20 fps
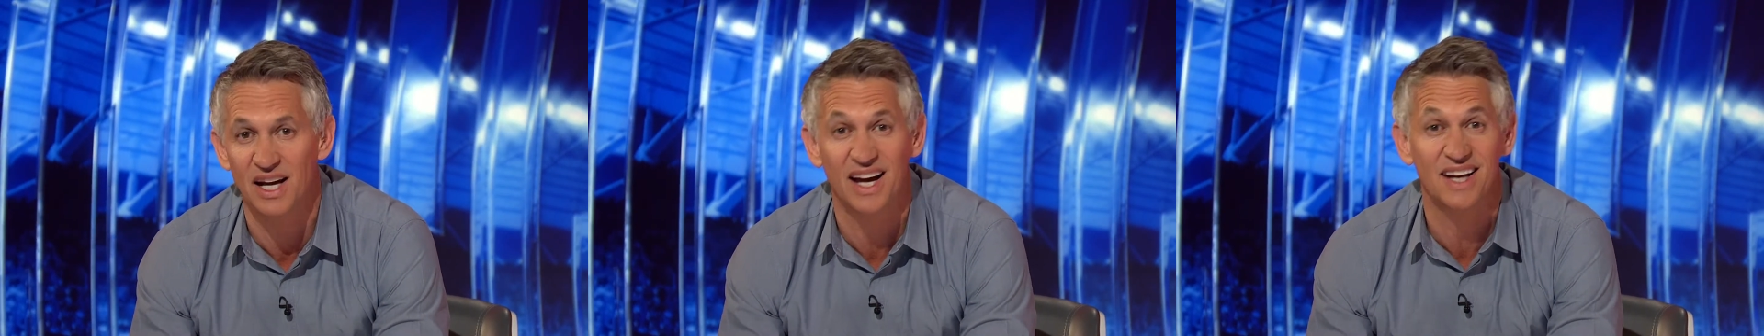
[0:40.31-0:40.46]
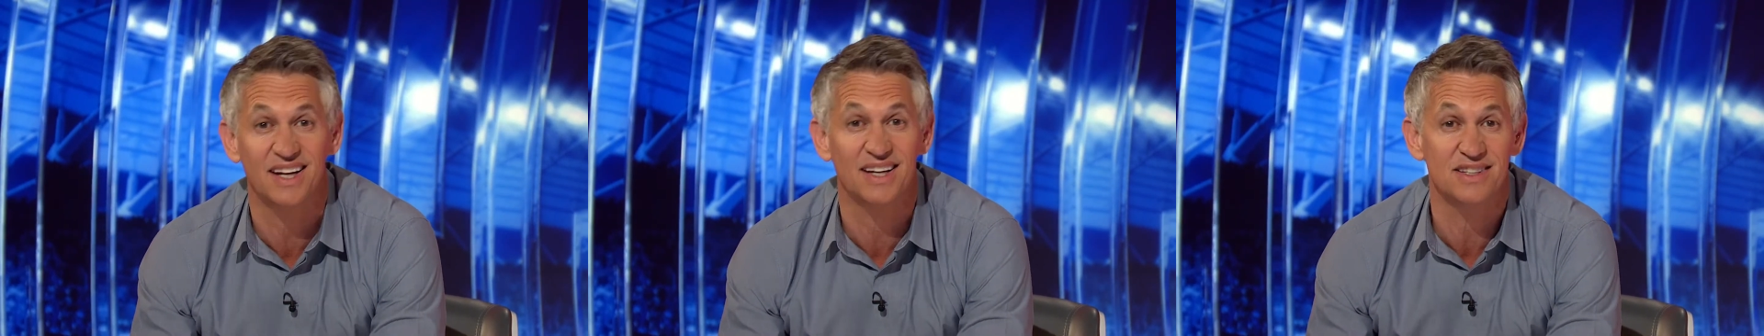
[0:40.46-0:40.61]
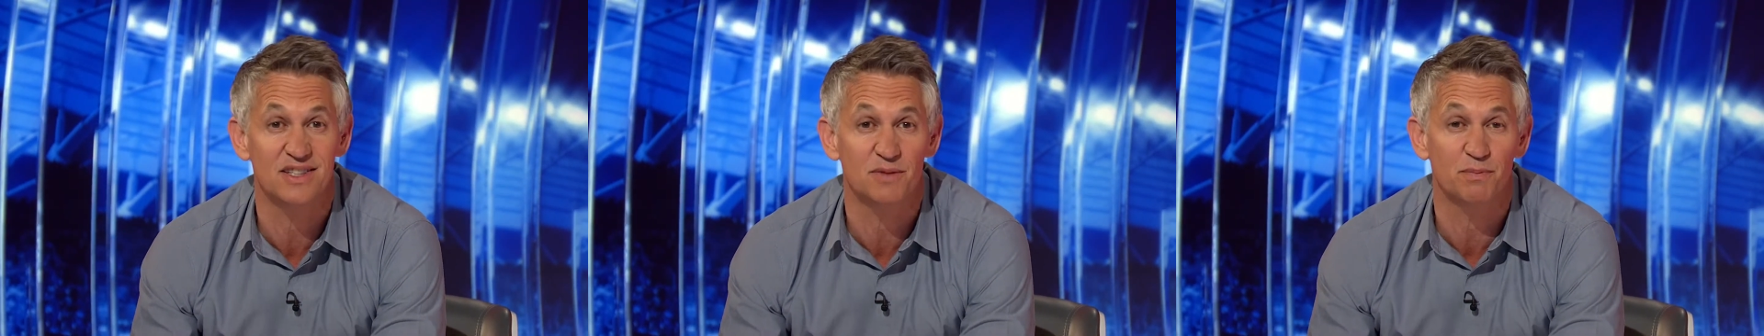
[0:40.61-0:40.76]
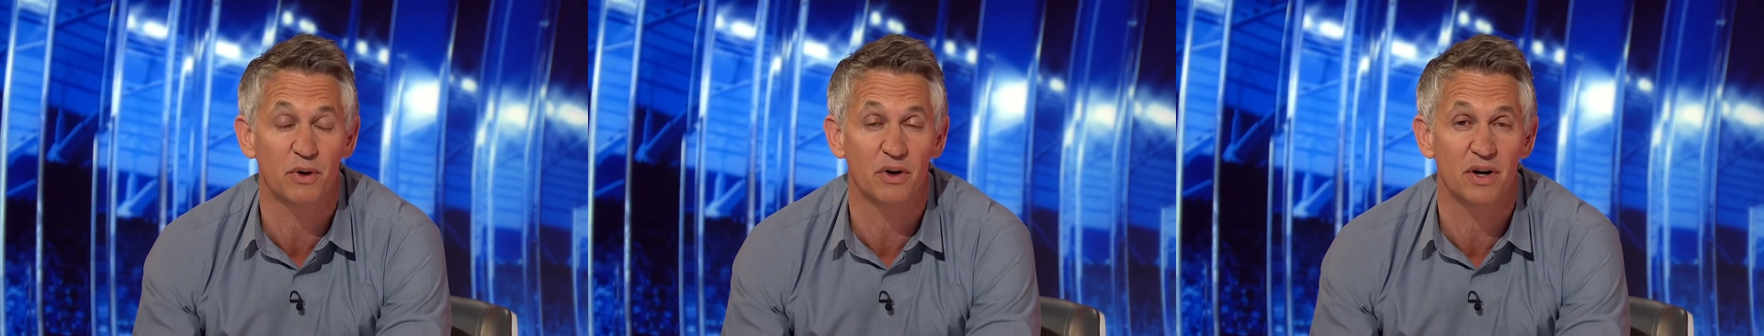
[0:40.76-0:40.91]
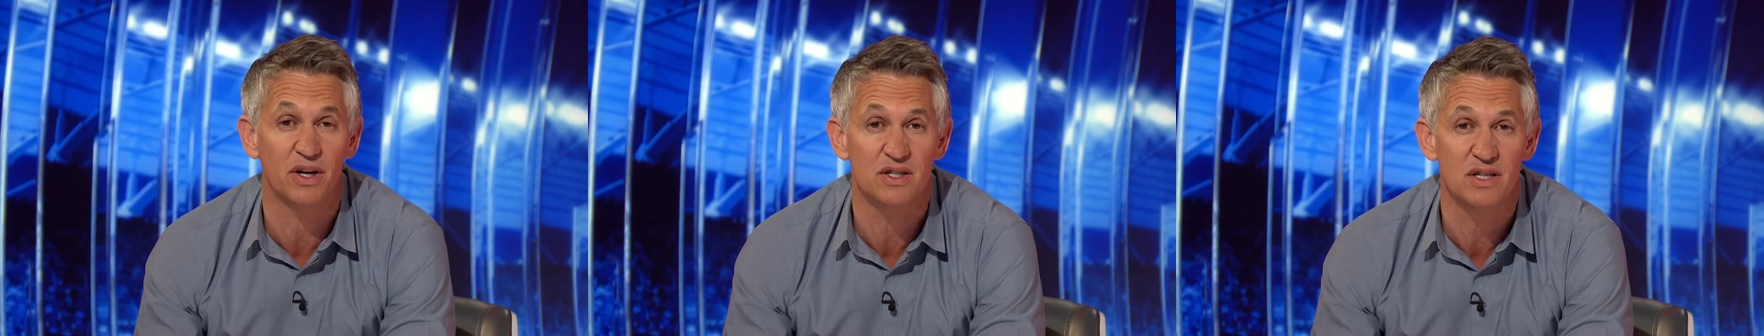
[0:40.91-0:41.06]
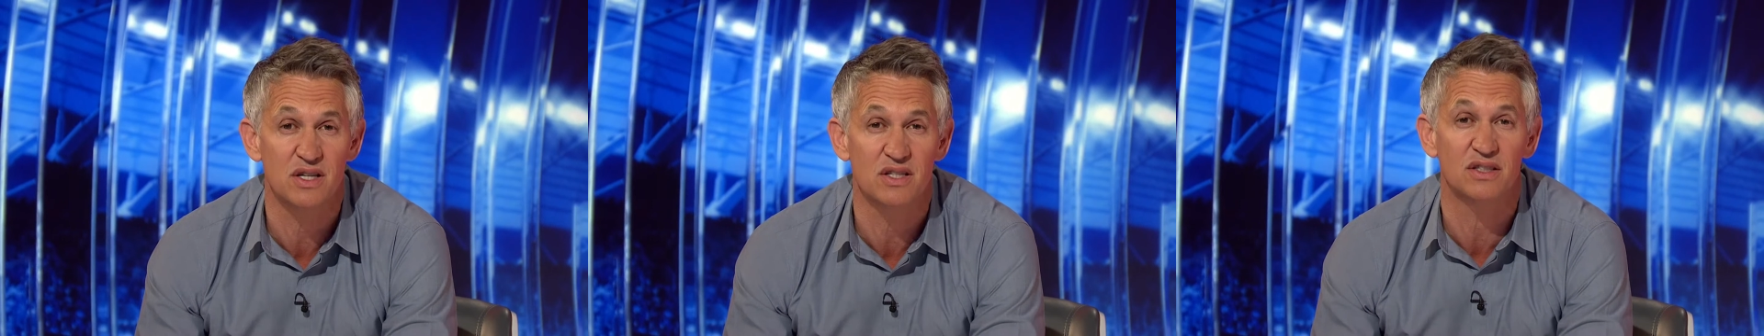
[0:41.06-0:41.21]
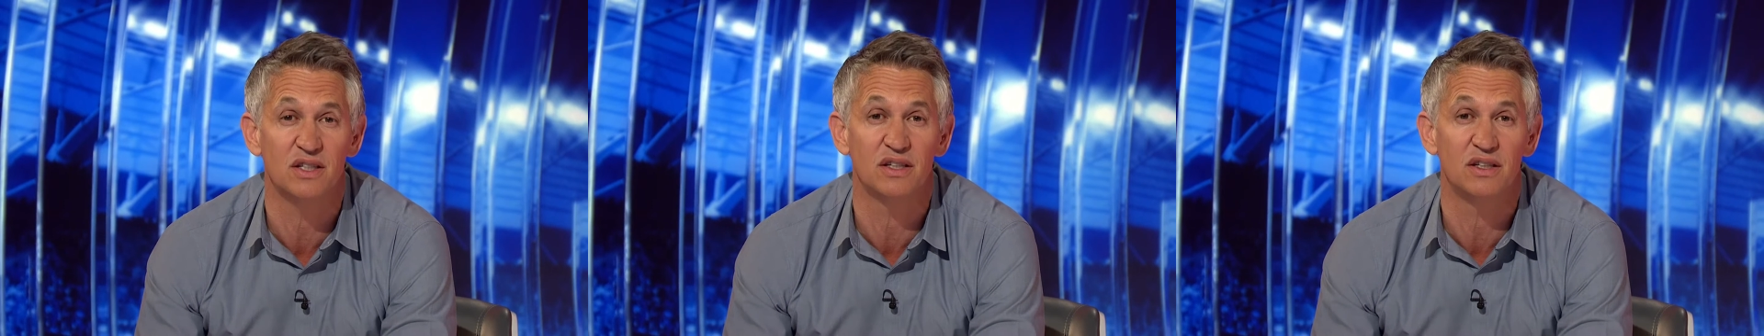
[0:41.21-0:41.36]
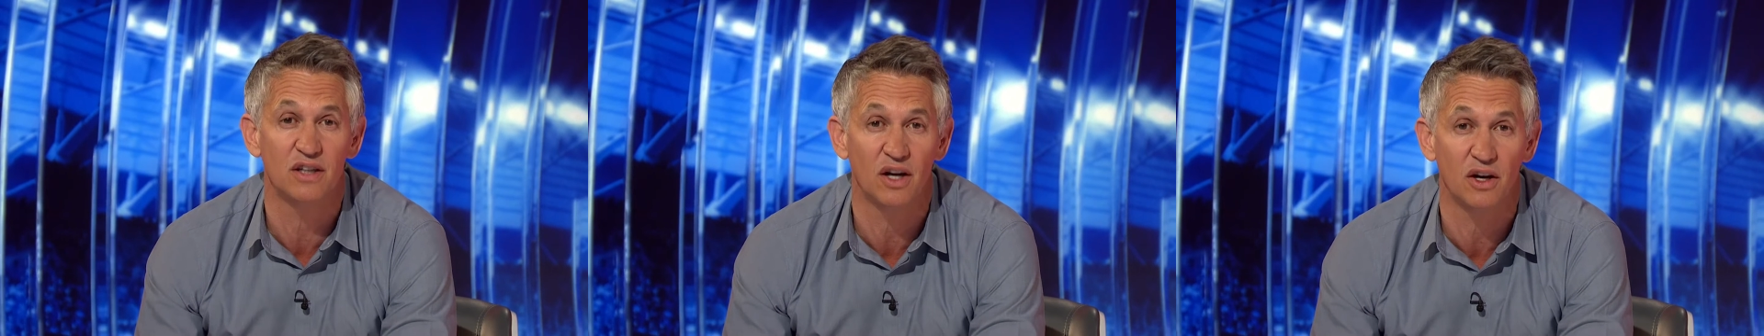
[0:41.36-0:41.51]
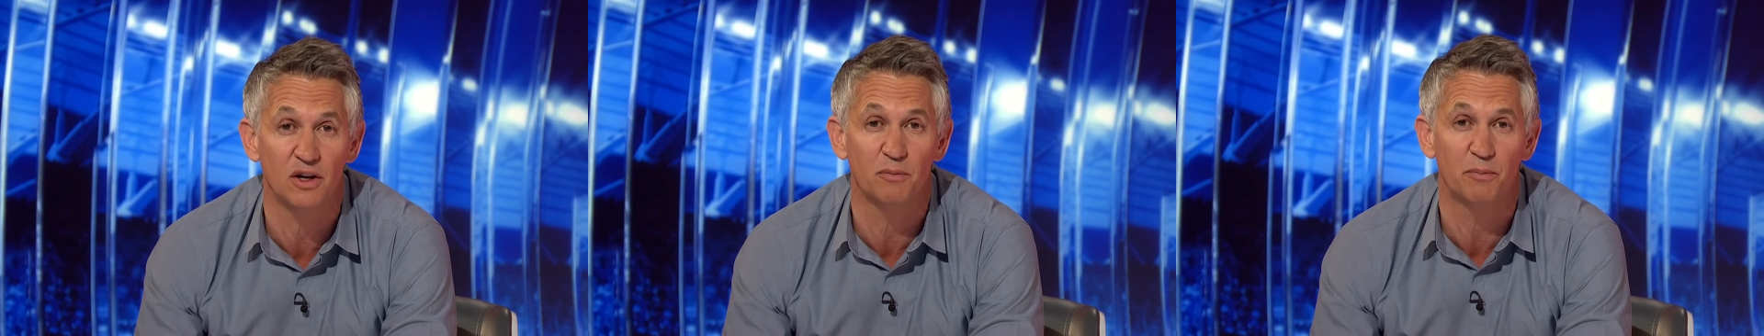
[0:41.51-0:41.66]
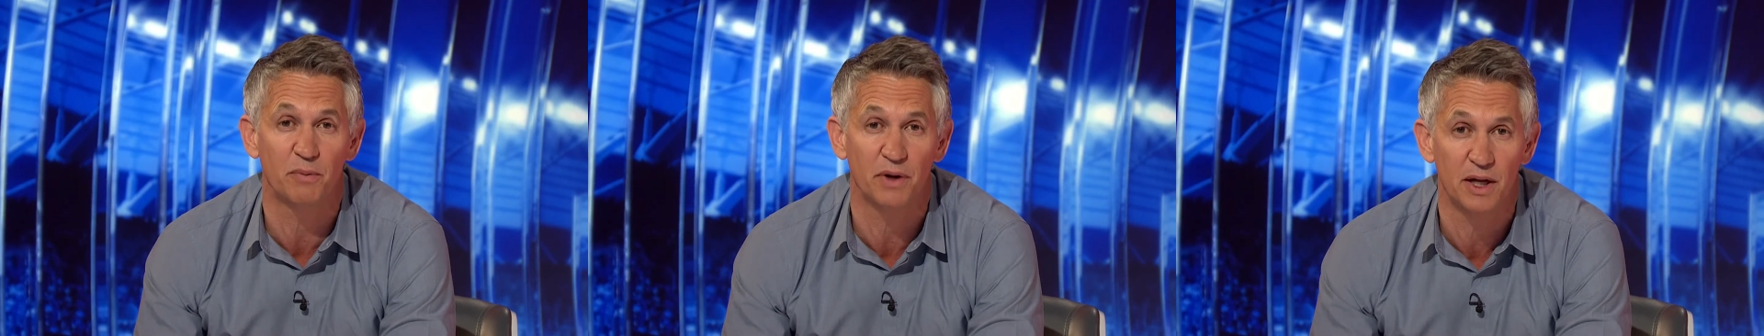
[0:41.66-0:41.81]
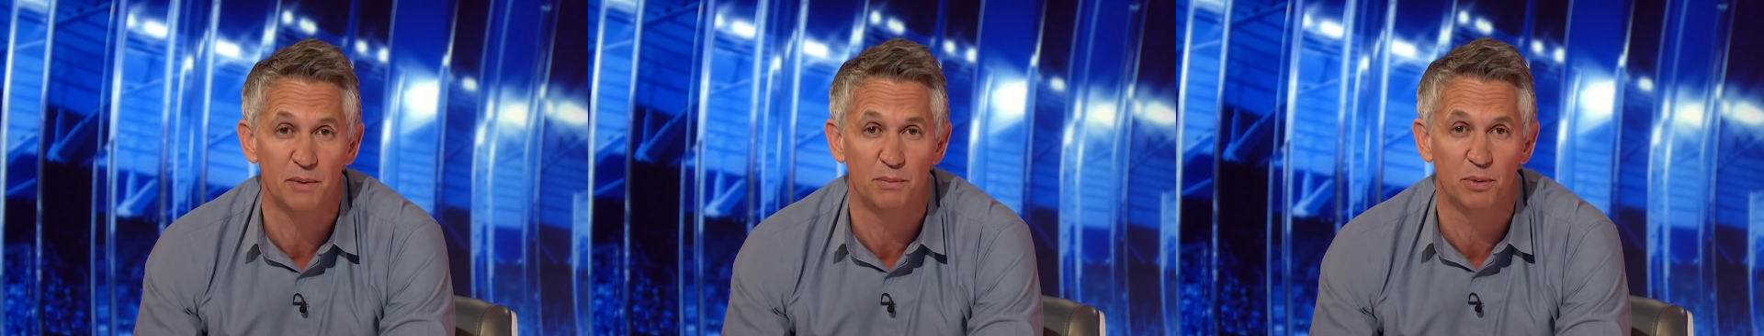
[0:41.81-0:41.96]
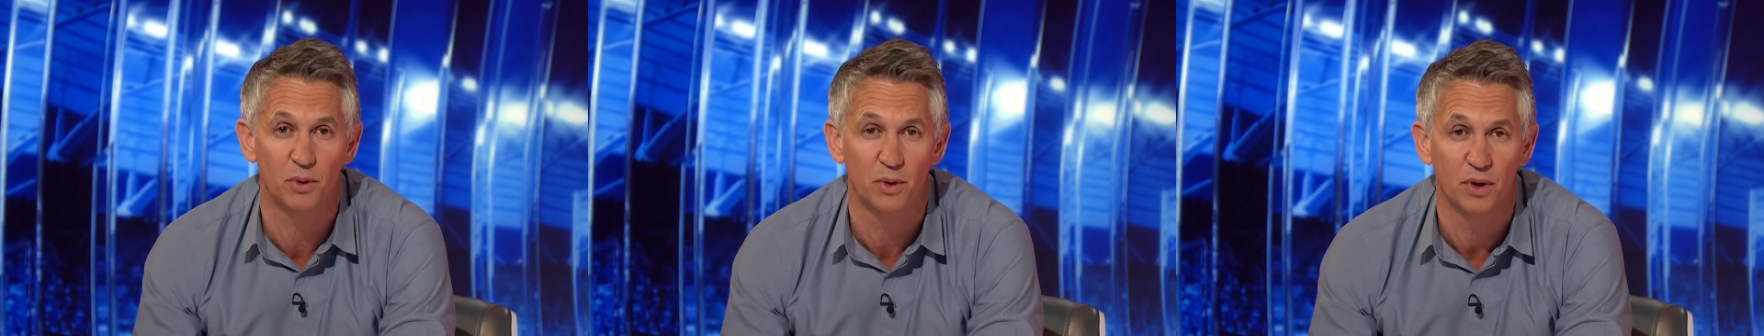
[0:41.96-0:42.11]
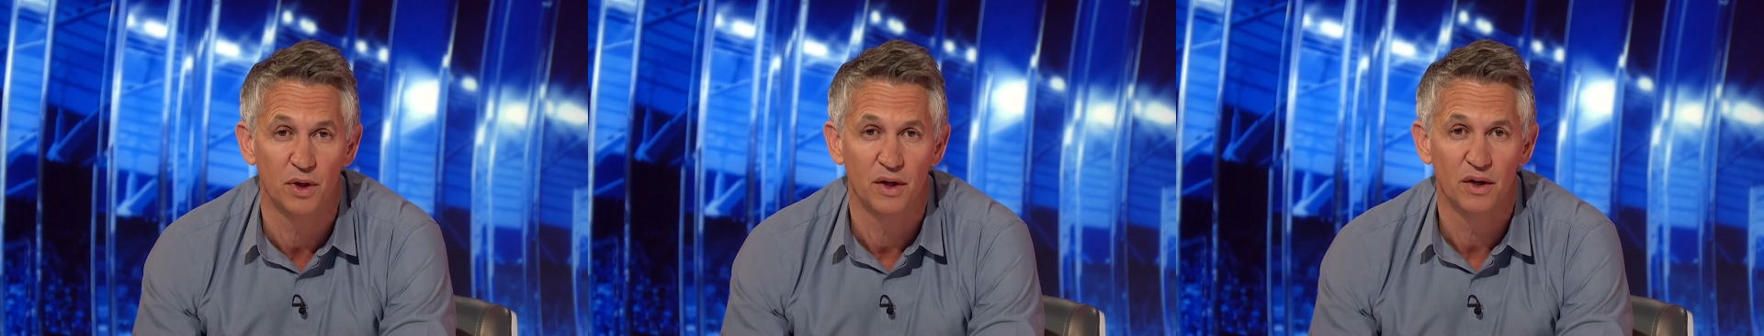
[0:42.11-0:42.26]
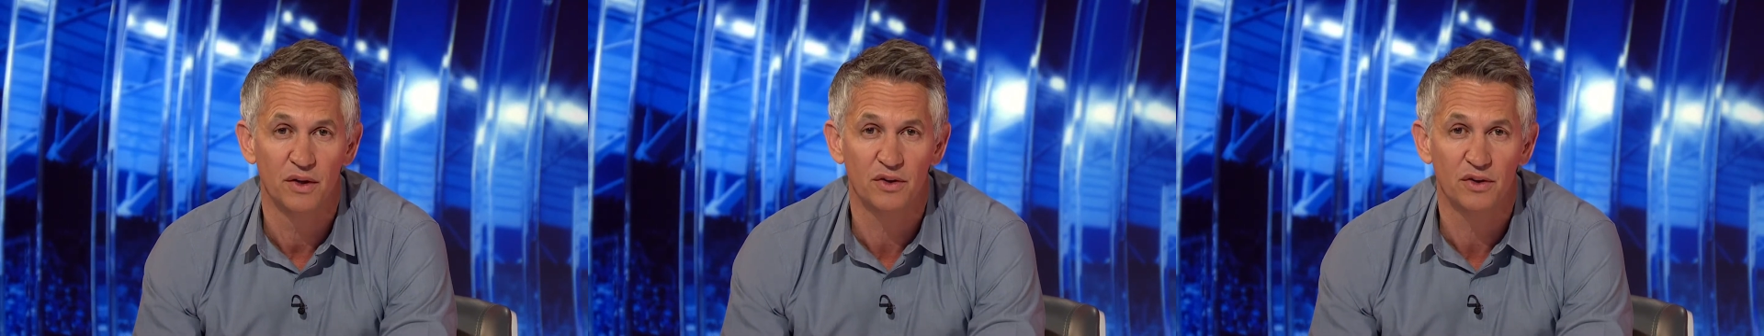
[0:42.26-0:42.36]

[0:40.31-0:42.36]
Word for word: and inspiration to young people